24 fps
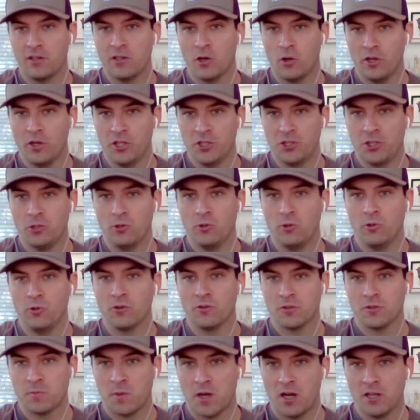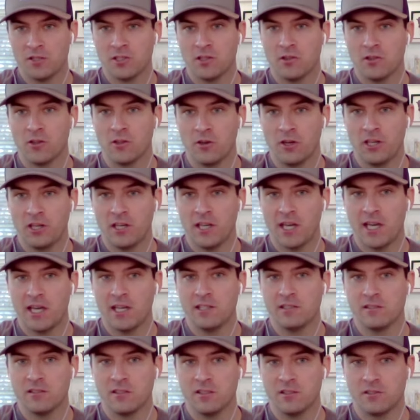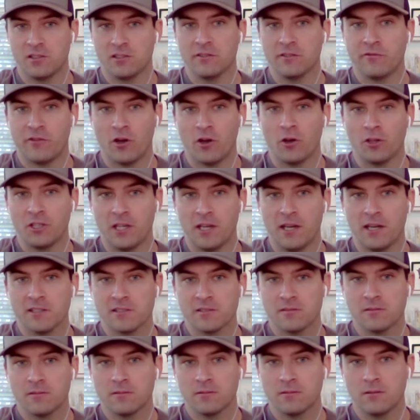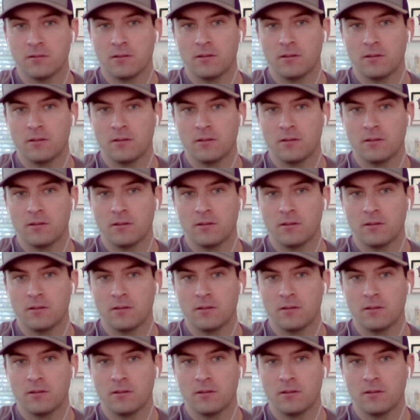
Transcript: And if they don't issue a response in 30 days, it's a default yes.